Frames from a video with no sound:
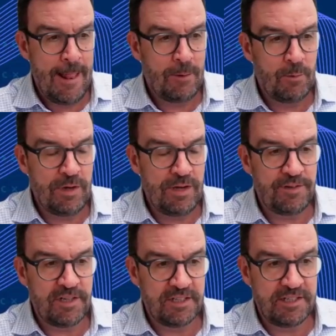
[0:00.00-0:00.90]
We've
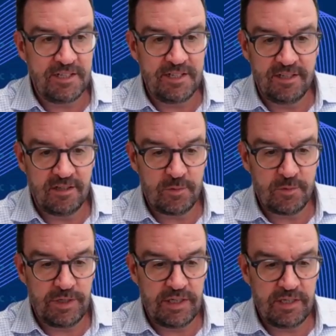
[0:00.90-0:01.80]
done deals
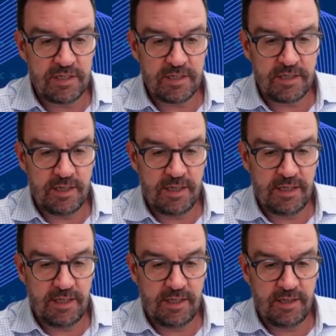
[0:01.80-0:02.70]
with
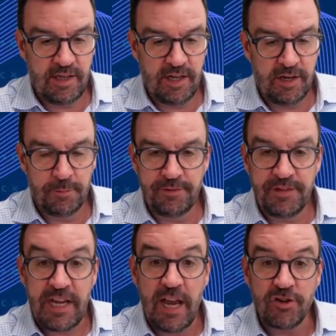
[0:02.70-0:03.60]
a number of the
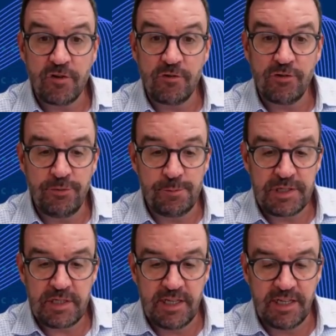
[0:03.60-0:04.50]
angel groups
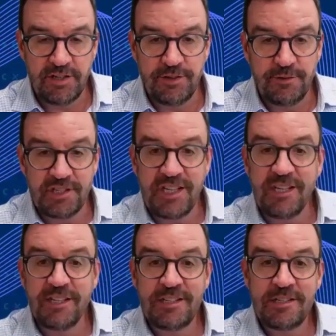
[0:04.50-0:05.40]
in New
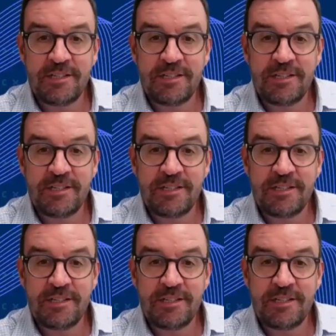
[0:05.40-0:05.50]
Zealand,